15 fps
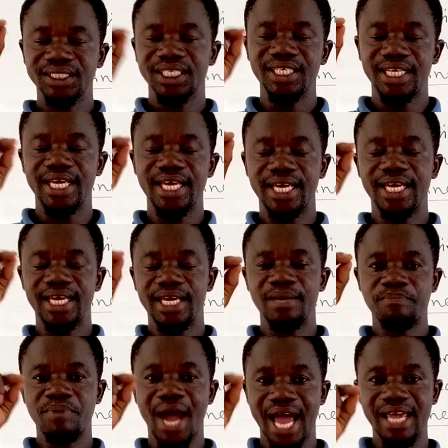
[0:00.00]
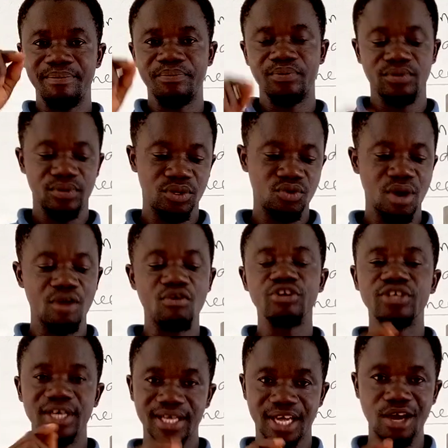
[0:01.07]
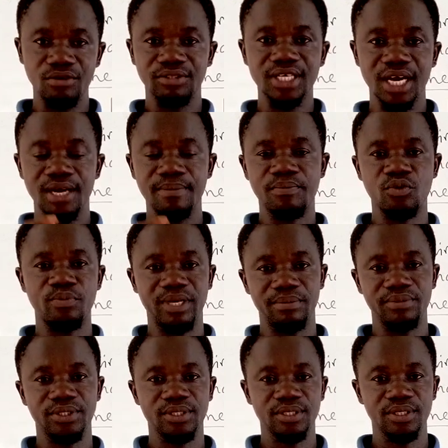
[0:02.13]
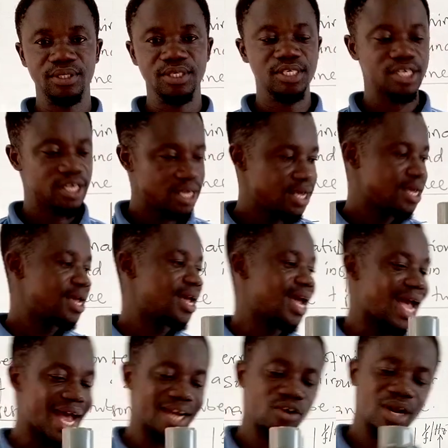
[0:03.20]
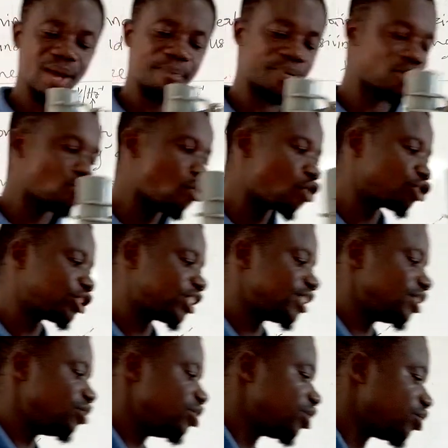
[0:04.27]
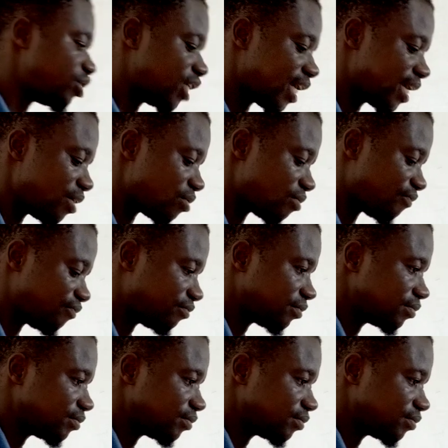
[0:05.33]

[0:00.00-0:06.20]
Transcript: the pipe, you are going to encounter problems. Another precaution you need to take care of